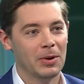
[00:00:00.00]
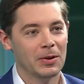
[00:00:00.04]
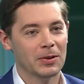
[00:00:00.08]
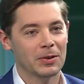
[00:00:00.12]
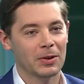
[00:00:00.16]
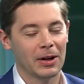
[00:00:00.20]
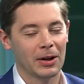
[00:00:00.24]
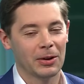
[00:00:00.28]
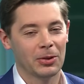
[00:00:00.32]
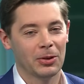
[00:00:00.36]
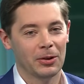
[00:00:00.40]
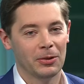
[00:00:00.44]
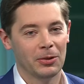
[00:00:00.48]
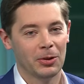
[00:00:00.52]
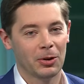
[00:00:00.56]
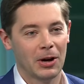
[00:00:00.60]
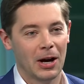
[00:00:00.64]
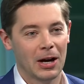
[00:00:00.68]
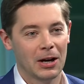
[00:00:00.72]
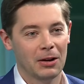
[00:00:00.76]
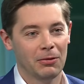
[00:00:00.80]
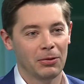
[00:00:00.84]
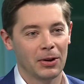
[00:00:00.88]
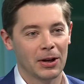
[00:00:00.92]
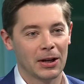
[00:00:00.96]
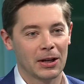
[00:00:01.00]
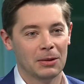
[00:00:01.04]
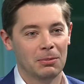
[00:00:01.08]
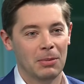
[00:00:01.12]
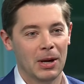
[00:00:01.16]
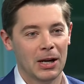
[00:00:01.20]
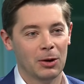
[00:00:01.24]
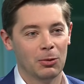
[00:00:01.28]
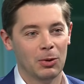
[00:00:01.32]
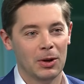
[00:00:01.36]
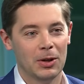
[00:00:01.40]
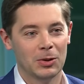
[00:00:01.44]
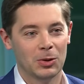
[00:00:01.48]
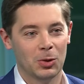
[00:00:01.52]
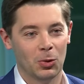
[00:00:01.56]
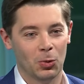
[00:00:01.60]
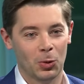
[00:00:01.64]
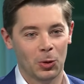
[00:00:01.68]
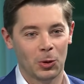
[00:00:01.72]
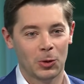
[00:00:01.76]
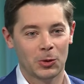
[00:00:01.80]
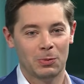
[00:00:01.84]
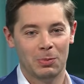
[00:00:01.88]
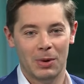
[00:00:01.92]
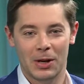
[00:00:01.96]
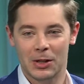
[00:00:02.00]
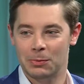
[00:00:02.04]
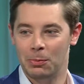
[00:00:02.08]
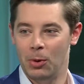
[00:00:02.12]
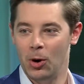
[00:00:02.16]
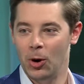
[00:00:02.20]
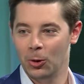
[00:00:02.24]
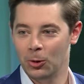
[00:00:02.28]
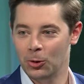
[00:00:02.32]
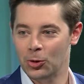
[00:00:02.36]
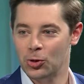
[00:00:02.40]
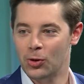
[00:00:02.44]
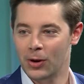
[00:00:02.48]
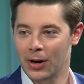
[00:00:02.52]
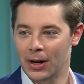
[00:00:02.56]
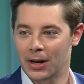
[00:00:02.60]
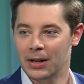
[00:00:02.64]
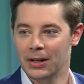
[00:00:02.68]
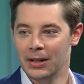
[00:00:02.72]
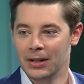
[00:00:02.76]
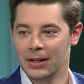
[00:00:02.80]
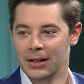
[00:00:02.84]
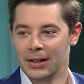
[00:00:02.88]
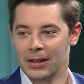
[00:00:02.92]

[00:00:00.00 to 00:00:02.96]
as like they're kind of like in many ways the world's best parlor trick.